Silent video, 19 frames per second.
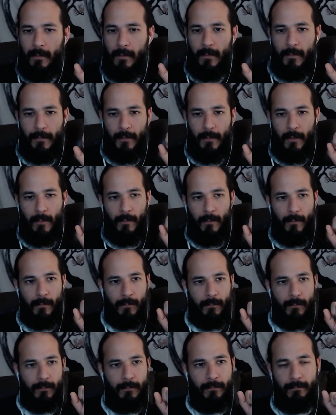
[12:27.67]

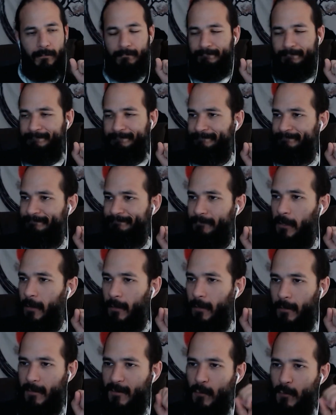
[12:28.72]
So
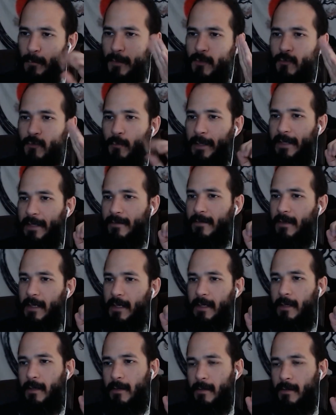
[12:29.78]
much we can say
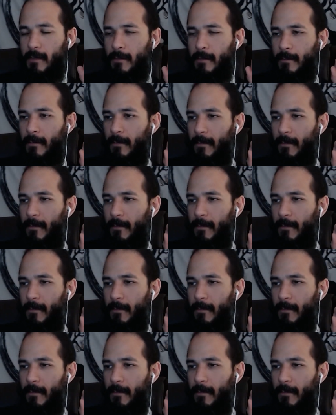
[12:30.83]
here,